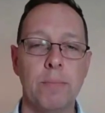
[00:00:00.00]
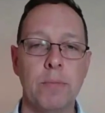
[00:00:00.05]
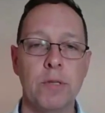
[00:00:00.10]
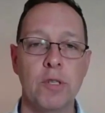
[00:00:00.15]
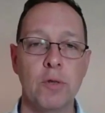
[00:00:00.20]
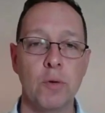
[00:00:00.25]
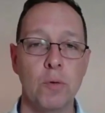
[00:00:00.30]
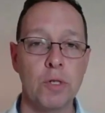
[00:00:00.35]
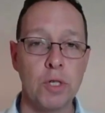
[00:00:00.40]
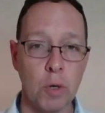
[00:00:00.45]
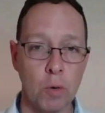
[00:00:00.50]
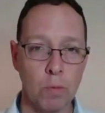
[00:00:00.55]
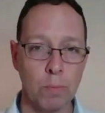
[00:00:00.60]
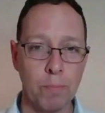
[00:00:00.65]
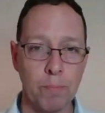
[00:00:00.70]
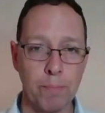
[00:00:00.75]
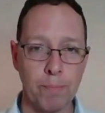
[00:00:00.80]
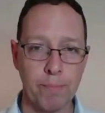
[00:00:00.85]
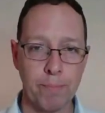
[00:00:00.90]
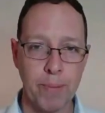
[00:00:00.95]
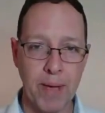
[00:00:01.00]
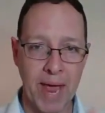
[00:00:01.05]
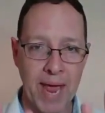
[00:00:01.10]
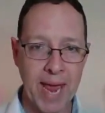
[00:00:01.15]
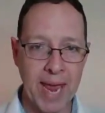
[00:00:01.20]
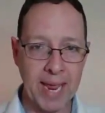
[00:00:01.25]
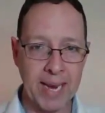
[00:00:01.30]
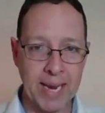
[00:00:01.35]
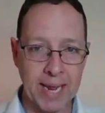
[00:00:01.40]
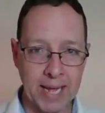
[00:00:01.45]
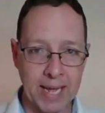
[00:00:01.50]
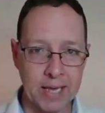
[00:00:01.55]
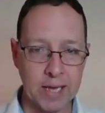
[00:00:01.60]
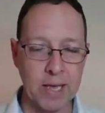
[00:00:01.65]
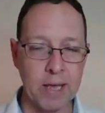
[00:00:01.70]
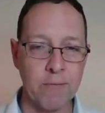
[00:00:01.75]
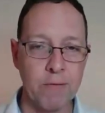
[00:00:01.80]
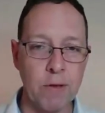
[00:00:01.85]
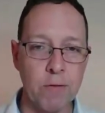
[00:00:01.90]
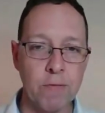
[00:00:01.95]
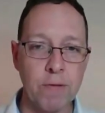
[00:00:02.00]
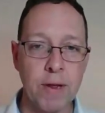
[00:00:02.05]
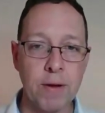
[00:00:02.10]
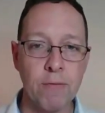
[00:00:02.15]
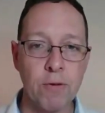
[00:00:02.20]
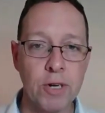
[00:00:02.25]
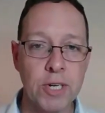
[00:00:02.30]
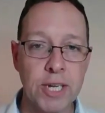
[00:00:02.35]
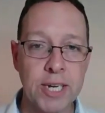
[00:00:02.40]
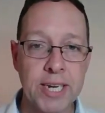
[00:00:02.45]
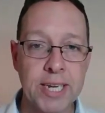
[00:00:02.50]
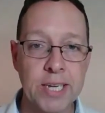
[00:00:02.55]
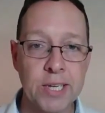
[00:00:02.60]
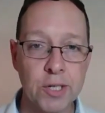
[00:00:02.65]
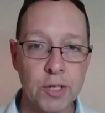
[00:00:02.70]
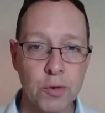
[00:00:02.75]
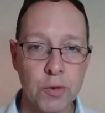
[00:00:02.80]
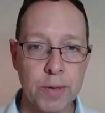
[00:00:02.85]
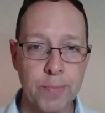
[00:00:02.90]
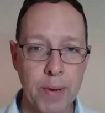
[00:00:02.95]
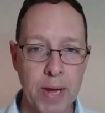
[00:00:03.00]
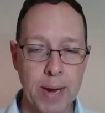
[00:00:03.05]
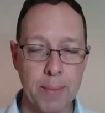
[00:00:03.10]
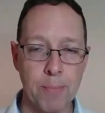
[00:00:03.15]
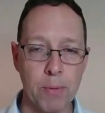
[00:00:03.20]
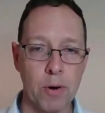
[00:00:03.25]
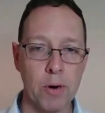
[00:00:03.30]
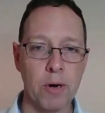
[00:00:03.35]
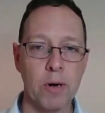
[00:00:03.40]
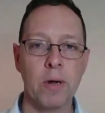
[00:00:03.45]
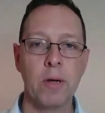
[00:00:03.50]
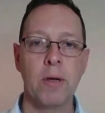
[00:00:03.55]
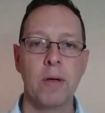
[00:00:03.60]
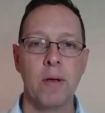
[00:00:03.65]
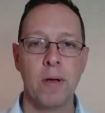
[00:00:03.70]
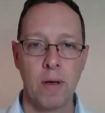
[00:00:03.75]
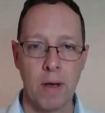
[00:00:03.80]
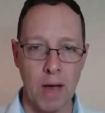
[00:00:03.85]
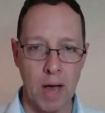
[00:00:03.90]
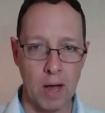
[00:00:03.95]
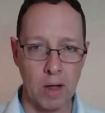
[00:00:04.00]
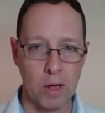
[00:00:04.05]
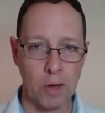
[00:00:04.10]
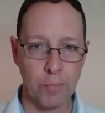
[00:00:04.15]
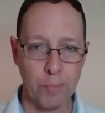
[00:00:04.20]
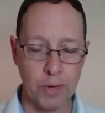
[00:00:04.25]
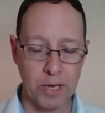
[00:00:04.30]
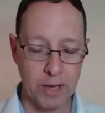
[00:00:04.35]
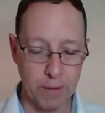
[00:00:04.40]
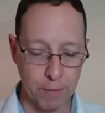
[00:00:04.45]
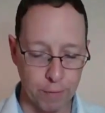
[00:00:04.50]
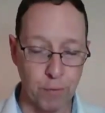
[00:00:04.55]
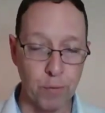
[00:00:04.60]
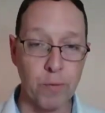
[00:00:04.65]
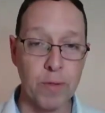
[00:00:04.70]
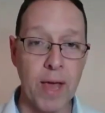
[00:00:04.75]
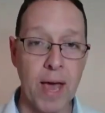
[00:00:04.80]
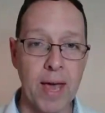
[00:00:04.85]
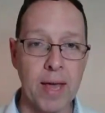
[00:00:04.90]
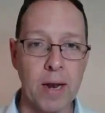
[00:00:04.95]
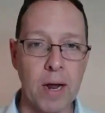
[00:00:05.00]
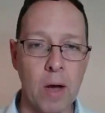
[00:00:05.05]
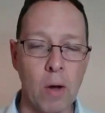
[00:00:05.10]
so don't panic if you've never done a history paper. I'll help you get through that.